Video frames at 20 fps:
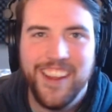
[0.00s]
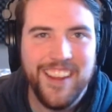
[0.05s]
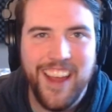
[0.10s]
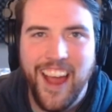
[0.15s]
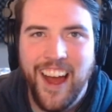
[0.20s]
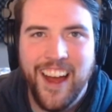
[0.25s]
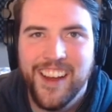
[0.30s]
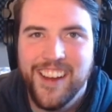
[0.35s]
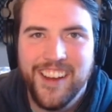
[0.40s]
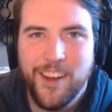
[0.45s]

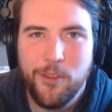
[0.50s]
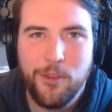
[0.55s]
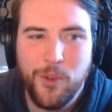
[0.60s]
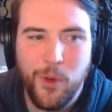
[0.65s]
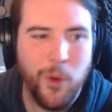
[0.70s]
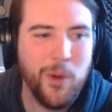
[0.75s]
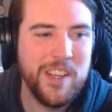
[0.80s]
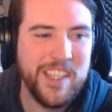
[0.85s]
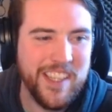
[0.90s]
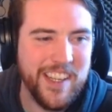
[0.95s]
Yeah, of
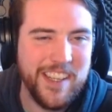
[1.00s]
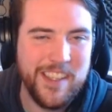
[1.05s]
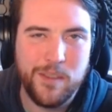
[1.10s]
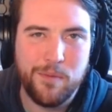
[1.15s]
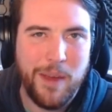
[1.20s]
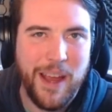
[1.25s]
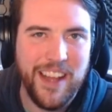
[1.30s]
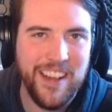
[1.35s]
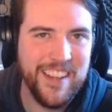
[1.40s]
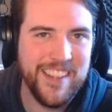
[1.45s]
course it
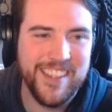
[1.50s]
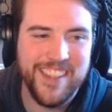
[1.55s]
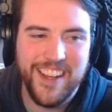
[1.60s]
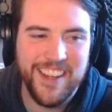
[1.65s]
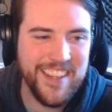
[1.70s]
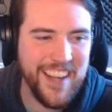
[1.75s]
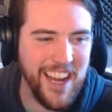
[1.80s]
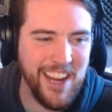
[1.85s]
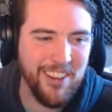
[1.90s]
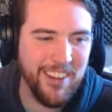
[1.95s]
is, man. It's the
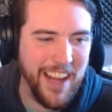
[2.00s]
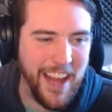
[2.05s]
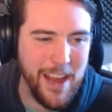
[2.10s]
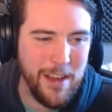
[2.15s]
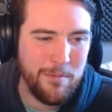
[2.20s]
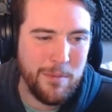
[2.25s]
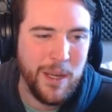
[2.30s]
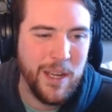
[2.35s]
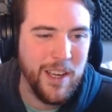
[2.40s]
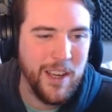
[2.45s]
entire
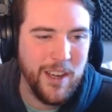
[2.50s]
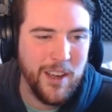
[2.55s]
game.